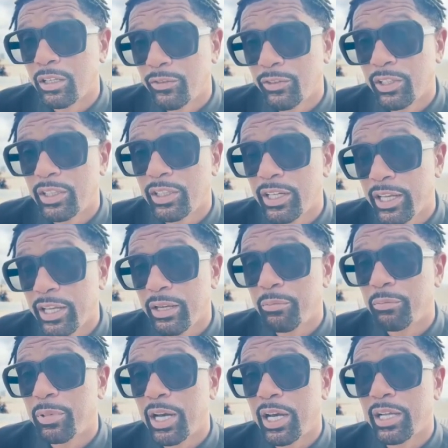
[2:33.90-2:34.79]
of the
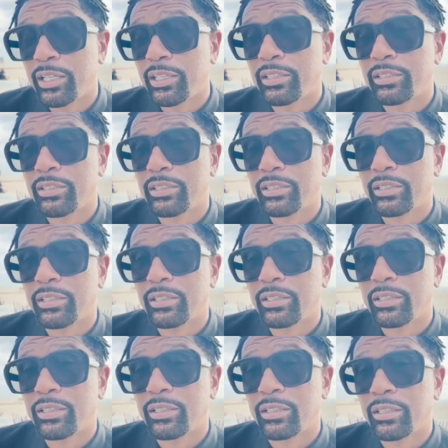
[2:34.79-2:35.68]
dead bodies
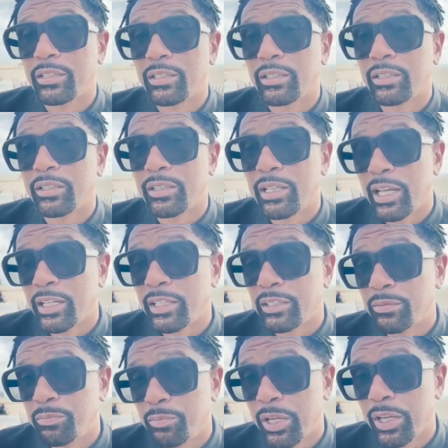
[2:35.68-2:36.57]

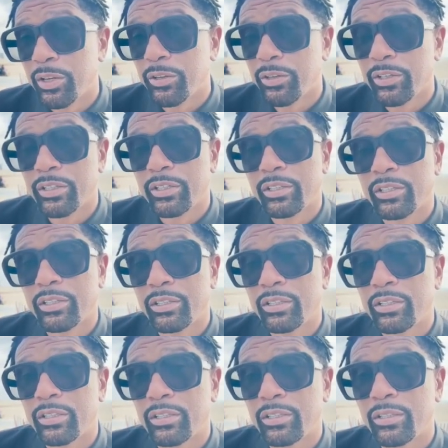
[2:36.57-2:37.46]
that is buried
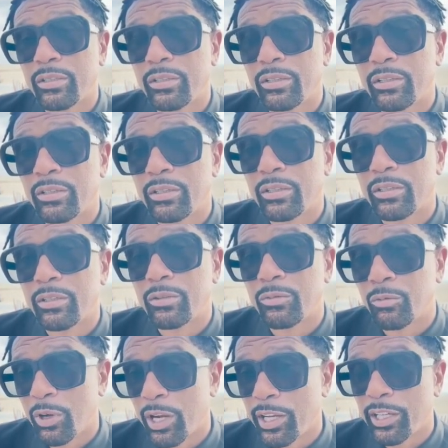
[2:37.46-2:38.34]
mm.
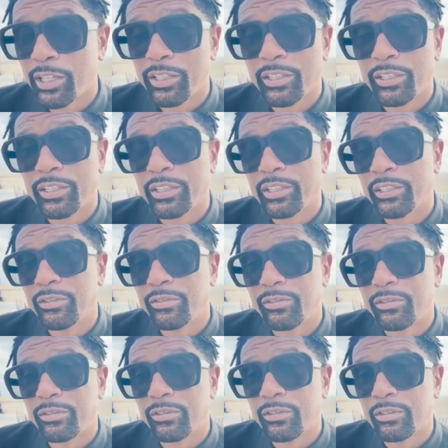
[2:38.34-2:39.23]
right
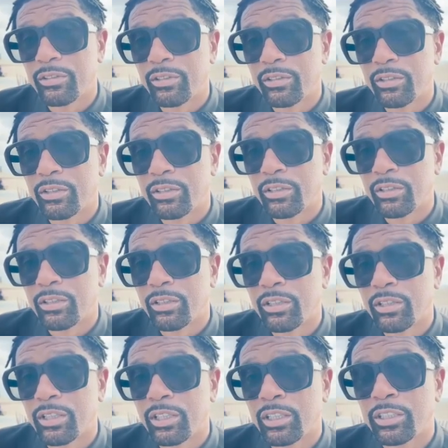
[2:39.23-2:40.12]

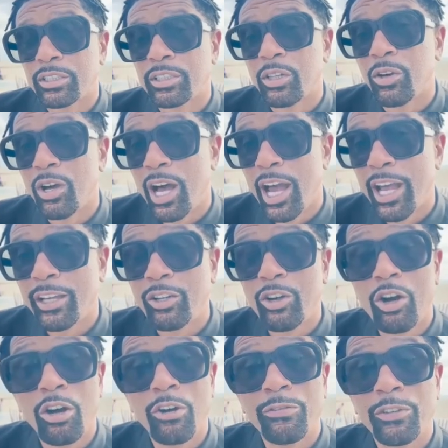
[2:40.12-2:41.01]
underneath. So I
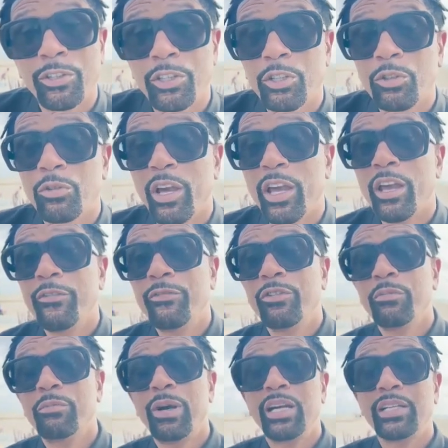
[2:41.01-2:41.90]
call for you and
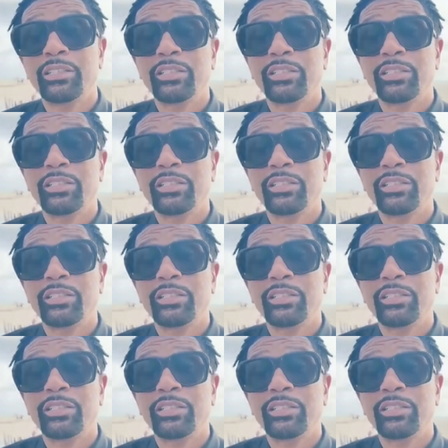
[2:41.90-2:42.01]
for